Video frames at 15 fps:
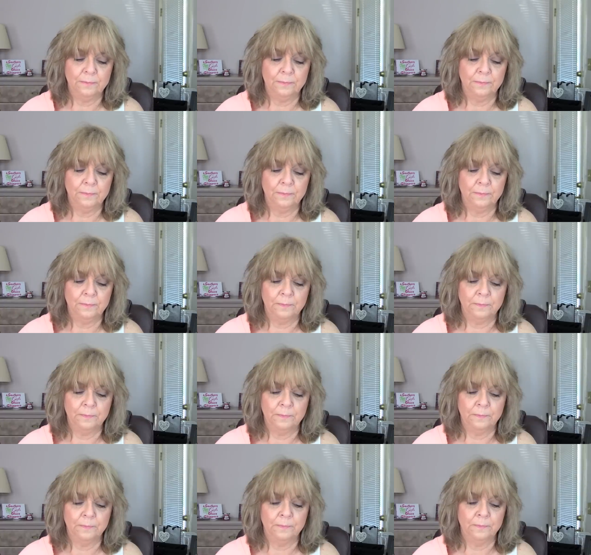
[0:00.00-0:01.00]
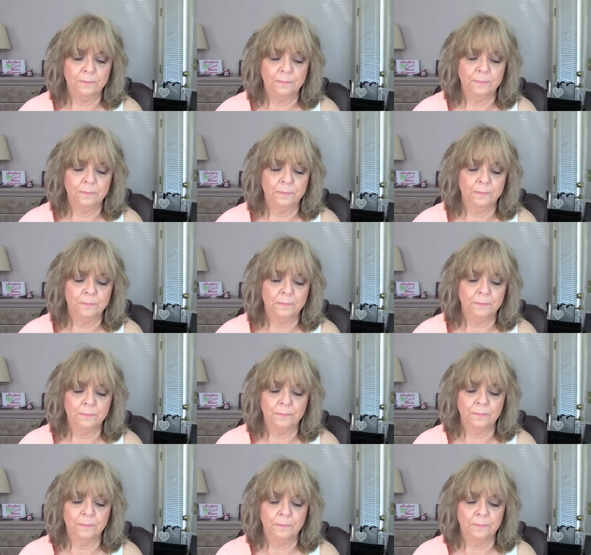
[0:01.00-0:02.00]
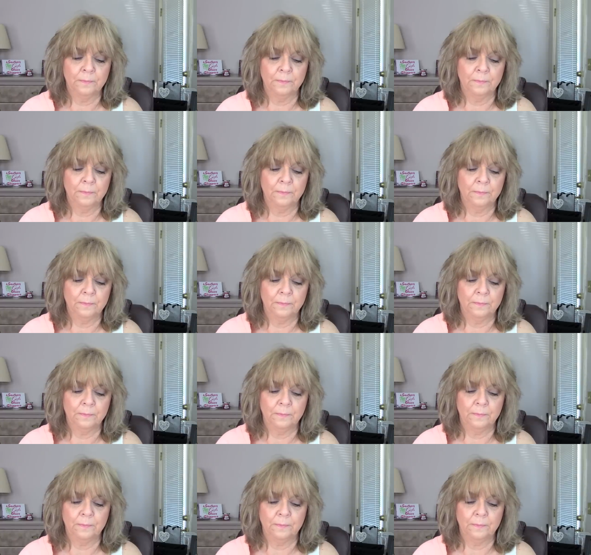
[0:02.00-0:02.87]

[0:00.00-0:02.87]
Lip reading: Nobody speaks.